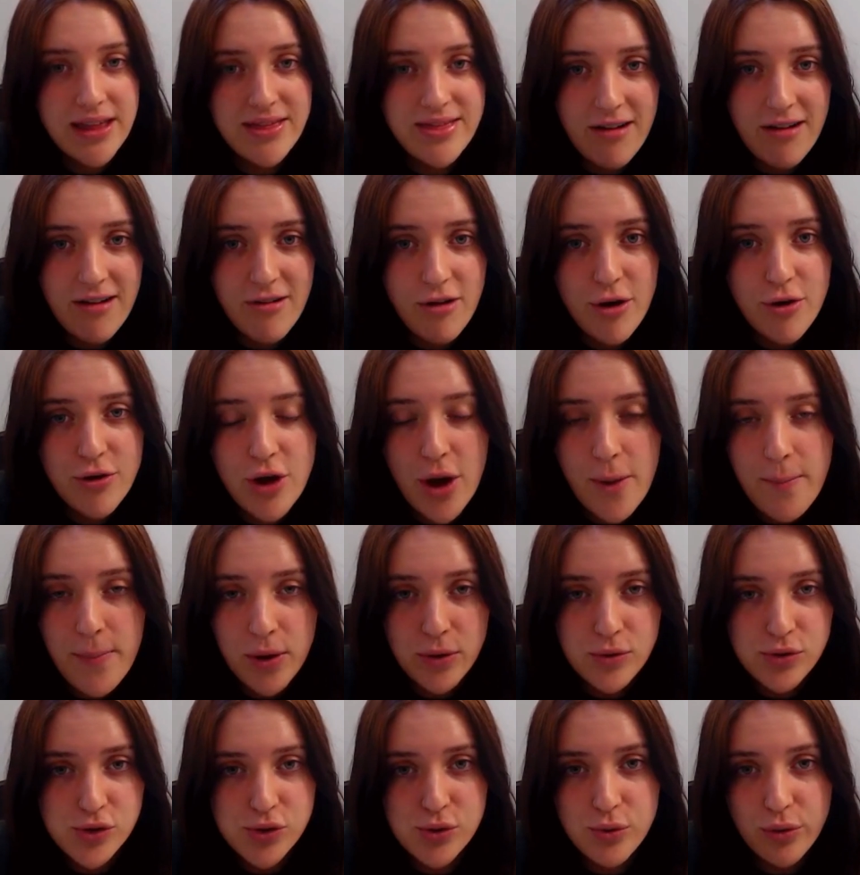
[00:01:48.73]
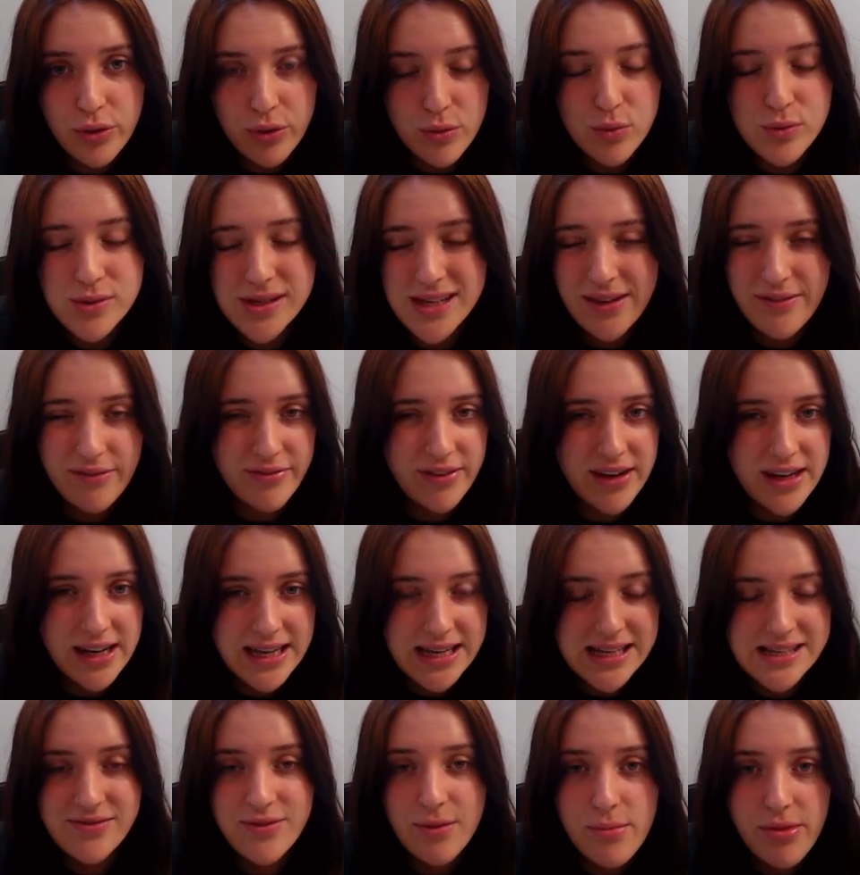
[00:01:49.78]
own emotional thoughts and feelings
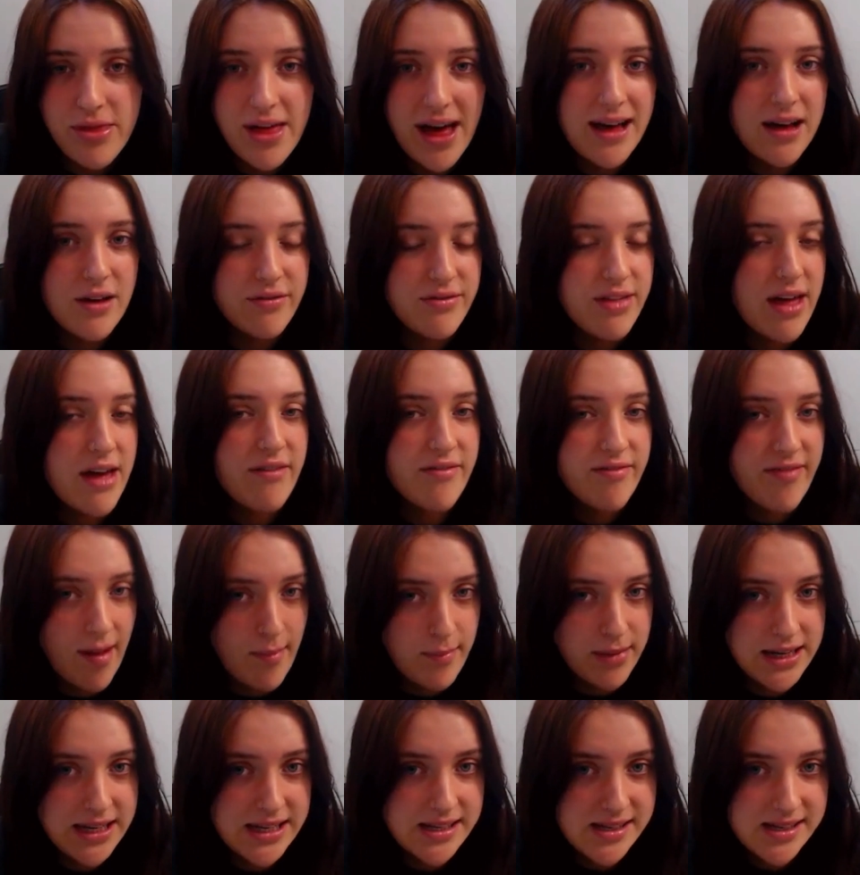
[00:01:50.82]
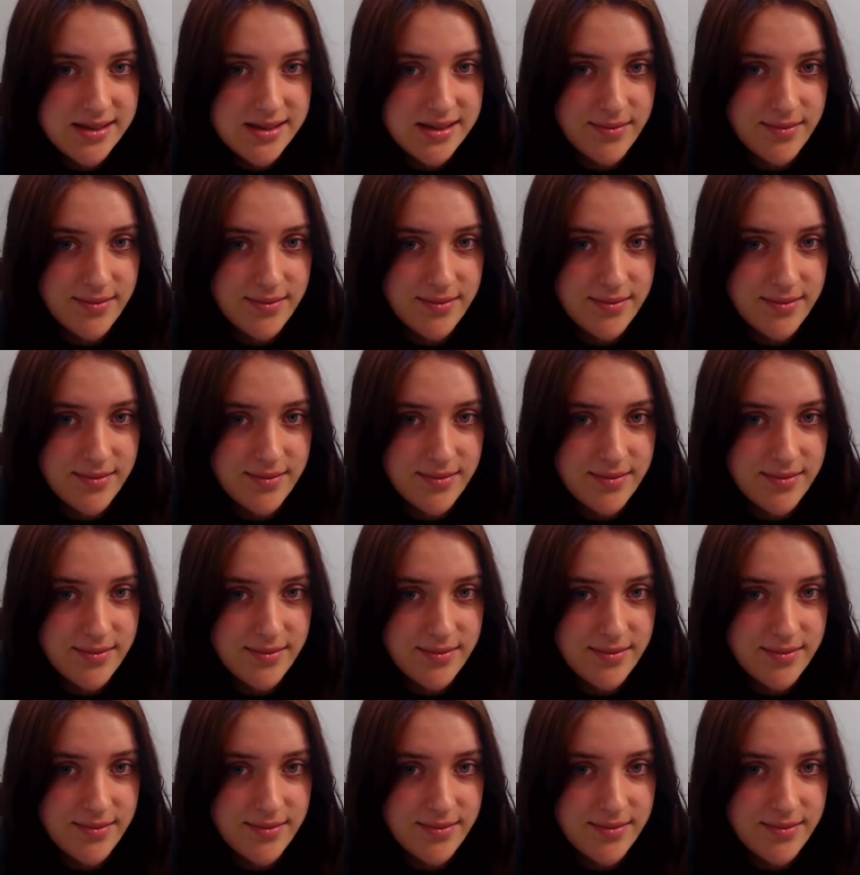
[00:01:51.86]
from that of their families.